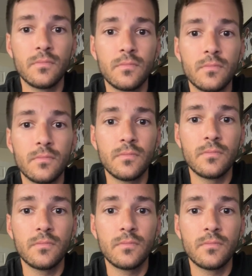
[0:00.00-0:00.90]

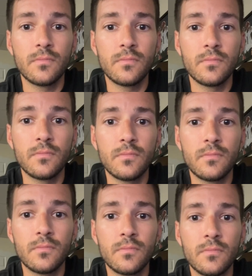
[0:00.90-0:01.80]

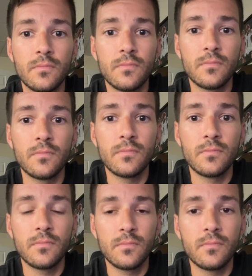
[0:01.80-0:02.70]

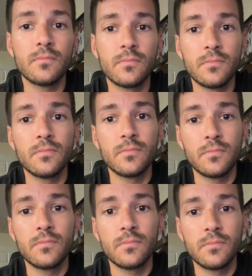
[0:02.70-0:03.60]

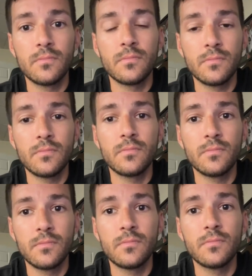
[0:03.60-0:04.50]

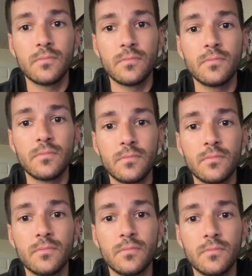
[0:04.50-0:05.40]

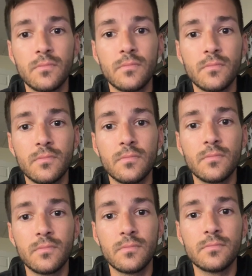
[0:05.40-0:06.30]

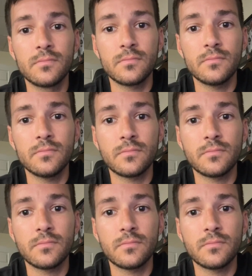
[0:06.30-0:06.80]
This person isn't speaking.